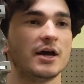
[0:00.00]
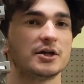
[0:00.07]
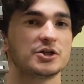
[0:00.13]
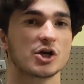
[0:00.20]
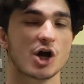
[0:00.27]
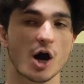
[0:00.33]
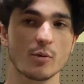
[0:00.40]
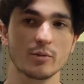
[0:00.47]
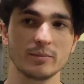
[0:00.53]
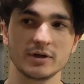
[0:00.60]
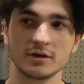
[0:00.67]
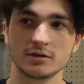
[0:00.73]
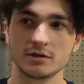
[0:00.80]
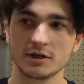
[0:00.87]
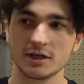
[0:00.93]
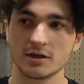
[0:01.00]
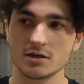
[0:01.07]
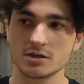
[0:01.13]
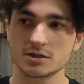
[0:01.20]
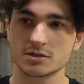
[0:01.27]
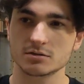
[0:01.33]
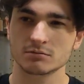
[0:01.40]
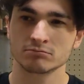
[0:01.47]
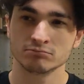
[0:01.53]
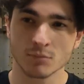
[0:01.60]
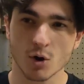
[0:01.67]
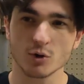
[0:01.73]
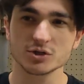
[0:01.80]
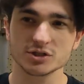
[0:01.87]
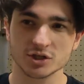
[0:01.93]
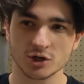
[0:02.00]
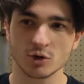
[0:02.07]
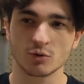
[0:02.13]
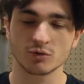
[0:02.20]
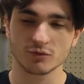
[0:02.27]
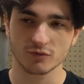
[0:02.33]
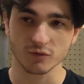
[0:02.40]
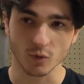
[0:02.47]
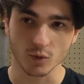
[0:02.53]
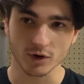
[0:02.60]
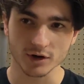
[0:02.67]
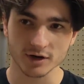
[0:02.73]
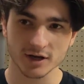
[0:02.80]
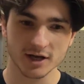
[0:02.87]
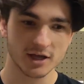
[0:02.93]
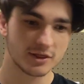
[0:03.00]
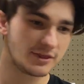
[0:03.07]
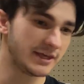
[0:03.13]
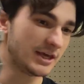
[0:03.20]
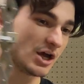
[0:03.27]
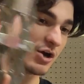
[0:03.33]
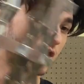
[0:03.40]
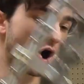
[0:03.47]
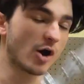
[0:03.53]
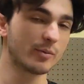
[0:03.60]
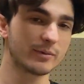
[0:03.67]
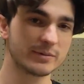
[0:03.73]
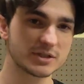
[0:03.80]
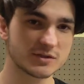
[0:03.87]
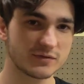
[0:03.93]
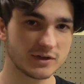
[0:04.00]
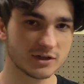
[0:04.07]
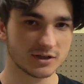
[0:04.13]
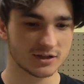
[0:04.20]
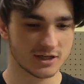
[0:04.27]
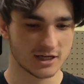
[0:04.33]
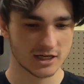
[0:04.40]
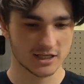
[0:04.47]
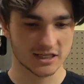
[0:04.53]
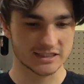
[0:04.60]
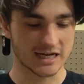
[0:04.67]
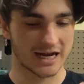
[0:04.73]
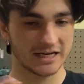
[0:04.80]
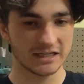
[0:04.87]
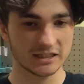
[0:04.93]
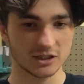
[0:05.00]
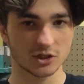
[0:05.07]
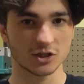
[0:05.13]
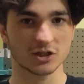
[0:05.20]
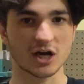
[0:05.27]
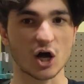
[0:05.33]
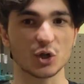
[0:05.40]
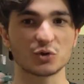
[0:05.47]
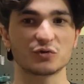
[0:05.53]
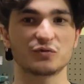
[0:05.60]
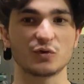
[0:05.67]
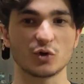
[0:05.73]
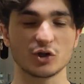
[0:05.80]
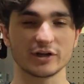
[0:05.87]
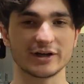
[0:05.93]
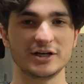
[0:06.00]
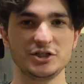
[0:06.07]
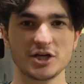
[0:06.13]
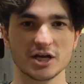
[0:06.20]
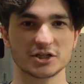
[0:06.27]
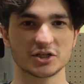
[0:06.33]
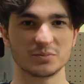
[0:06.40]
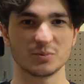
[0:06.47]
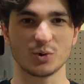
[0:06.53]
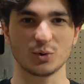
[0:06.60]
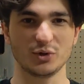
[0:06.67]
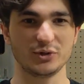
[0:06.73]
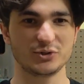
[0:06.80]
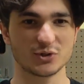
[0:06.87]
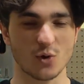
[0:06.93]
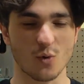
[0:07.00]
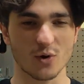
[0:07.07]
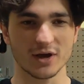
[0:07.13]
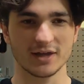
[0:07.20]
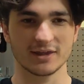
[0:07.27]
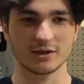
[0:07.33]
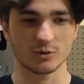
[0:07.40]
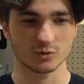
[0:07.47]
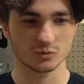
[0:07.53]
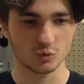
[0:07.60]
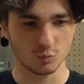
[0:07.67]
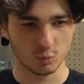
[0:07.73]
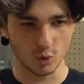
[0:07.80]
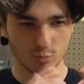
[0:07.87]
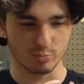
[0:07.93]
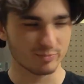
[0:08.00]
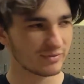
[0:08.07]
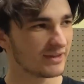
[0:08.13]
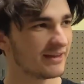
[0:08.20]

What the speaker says: Chuck Hoberman is most known for the Hoberman sphere, the tiny little colorful injection molded toy that goes whoop whoop.